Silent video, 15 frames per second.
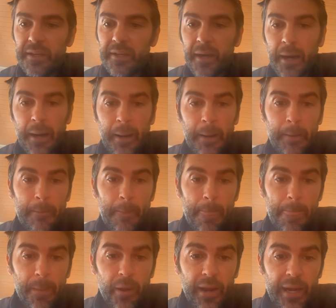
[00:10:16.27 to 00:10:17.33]
All
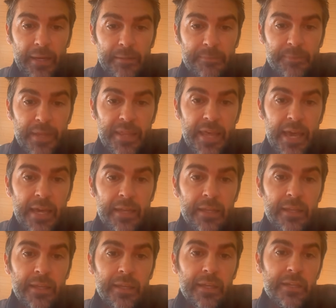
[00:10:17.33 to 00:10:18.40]
right. And
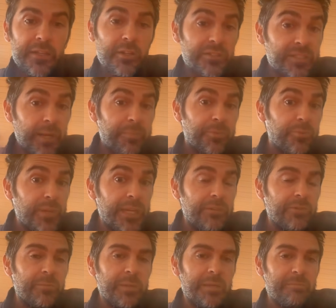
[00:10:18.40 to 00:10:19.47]
then, step 3
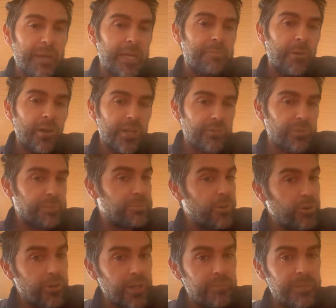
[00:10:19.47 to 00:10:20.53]
would be metabolic
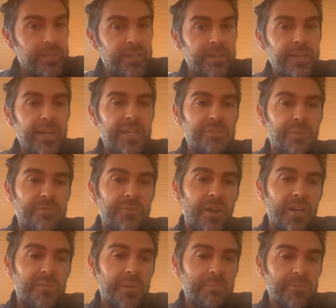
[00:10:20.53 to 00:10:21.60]
reprogramming. As we've
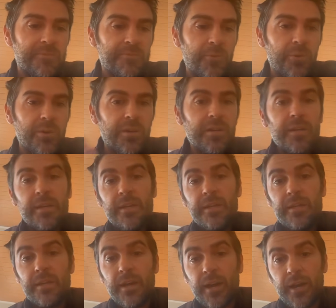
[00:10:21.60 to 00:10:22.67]
talked about before,
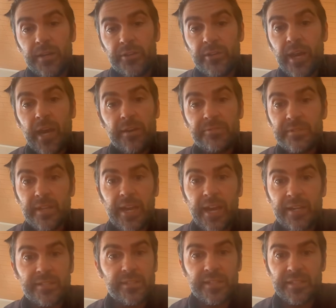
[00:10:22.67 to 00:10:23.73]
you have to
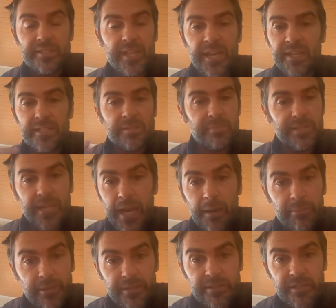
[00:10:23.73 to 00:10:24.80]
actually change the
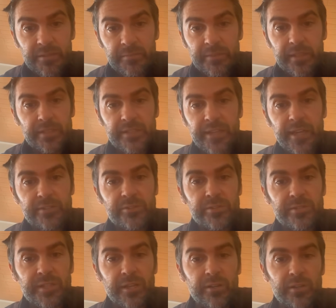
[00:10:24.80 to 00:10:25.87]
metabolism of these cancer
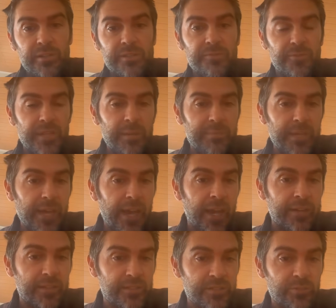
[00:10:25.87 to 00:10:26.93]
cells for them to
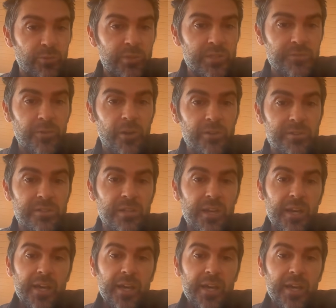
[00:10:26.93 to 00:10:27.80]
act as storage vaults.